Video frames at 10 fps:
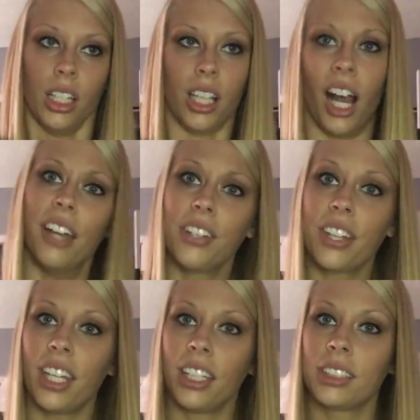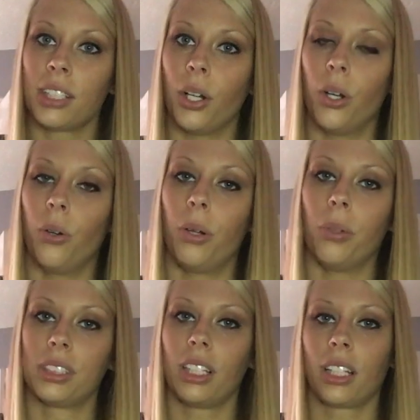not everything, so it
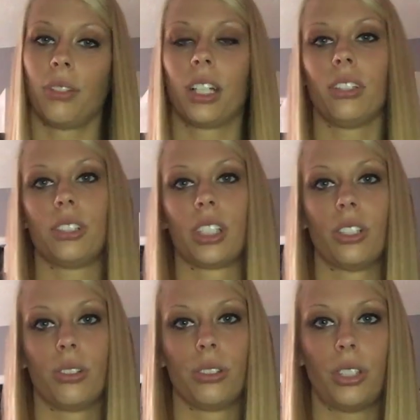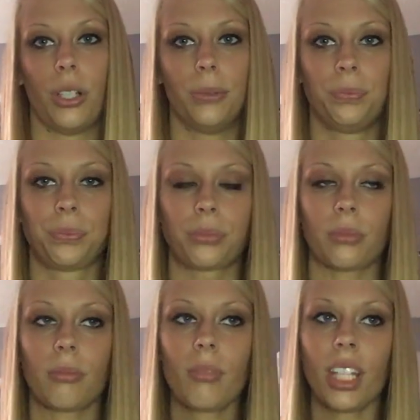wasn't like a regular schedule, so
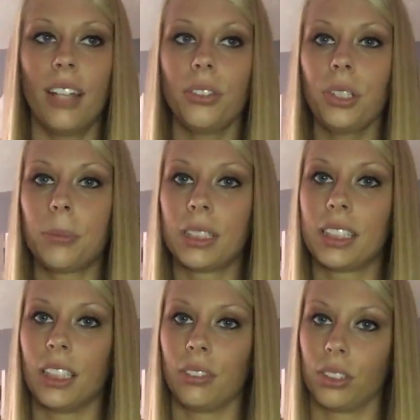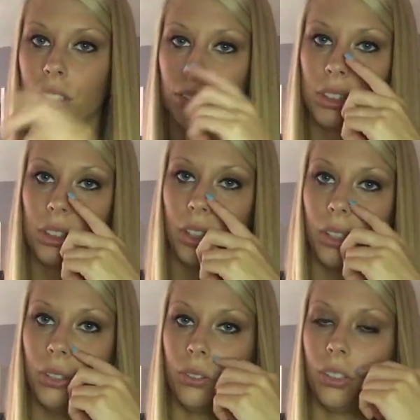I haven't really been seeing results,
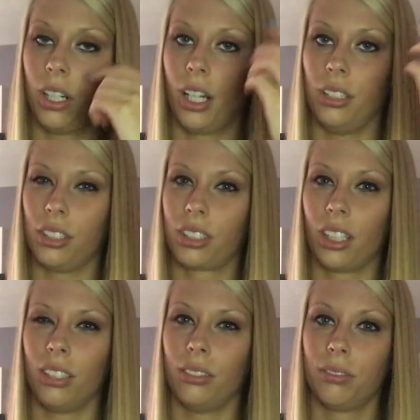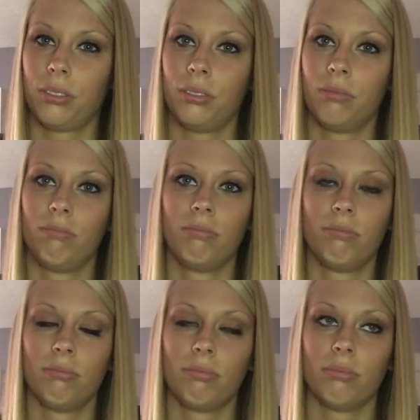so I just kind of
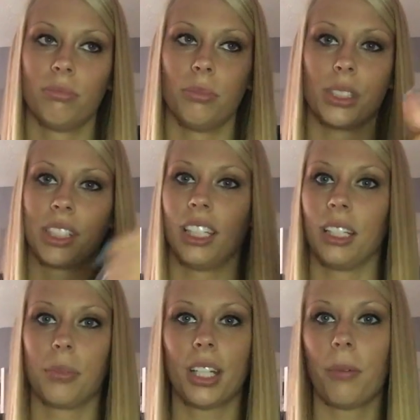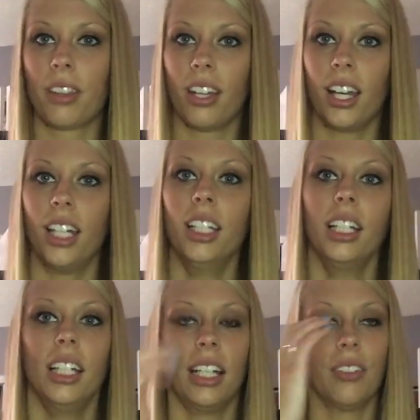was getting upset with that
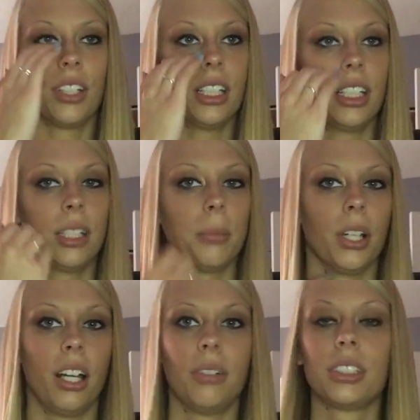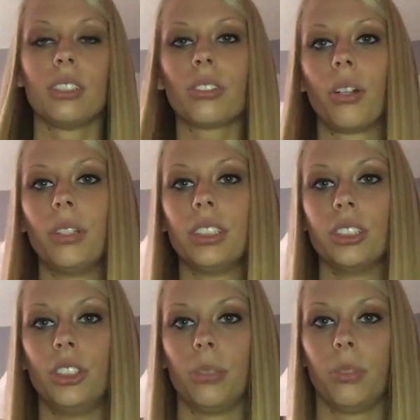and everything, but I was still going to
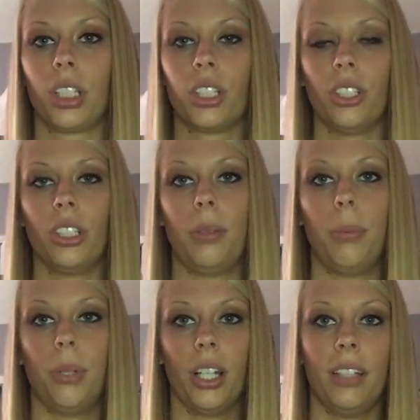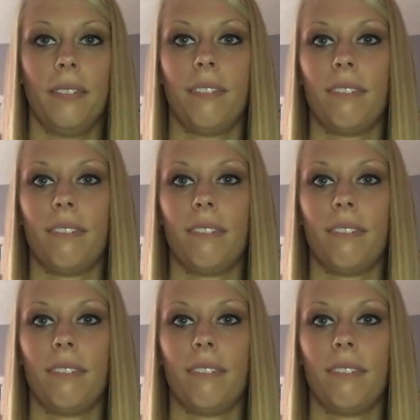the gym when I could, but